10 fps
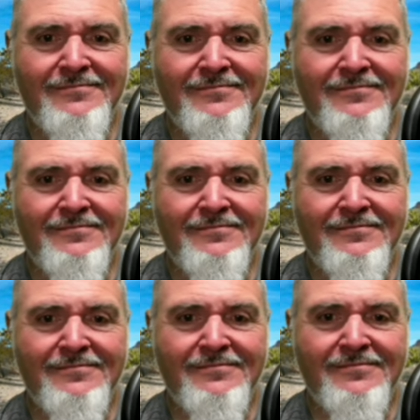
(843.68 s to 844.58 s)

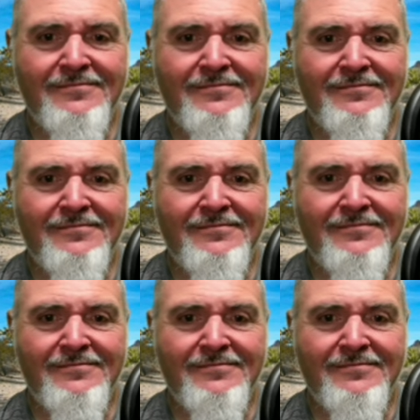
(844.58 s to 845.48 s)

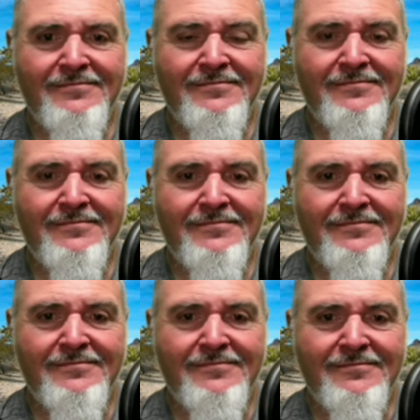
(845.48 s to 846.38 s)

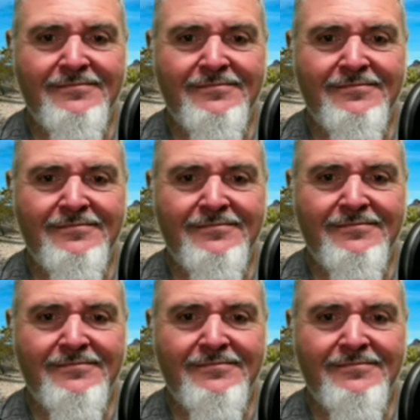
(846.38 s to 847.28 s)

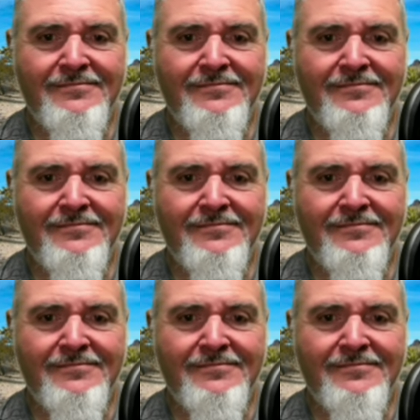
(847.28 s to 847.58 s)
The person shown says nothing.